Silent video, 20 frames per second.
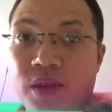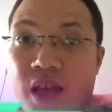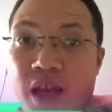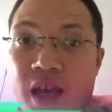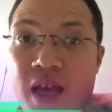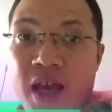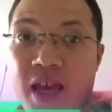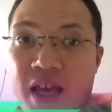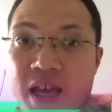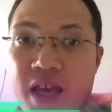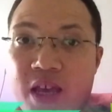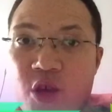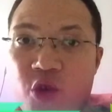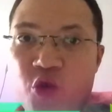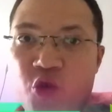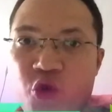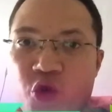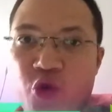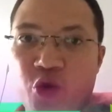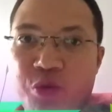Hey
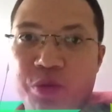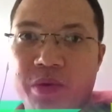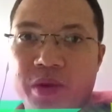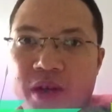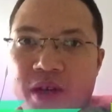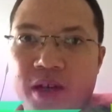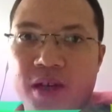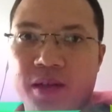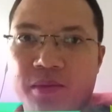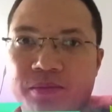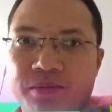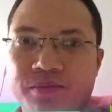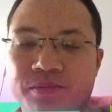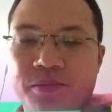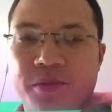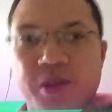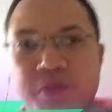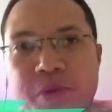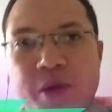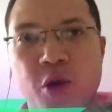YouTube,
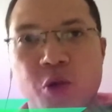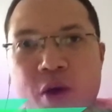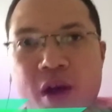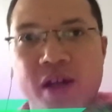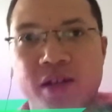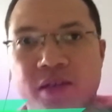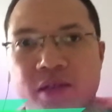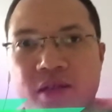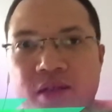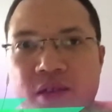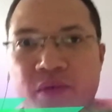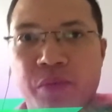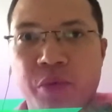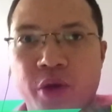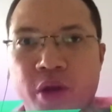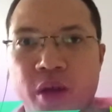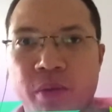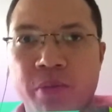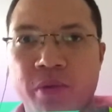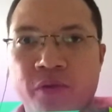it's been a while since I've
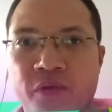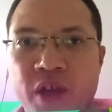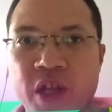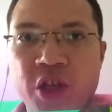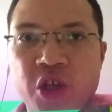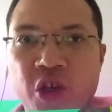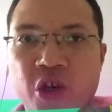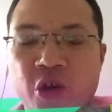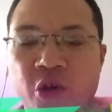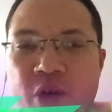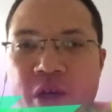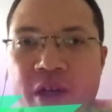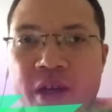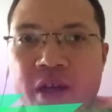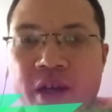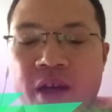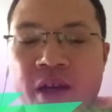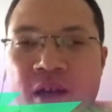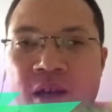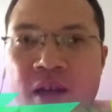put up a video, and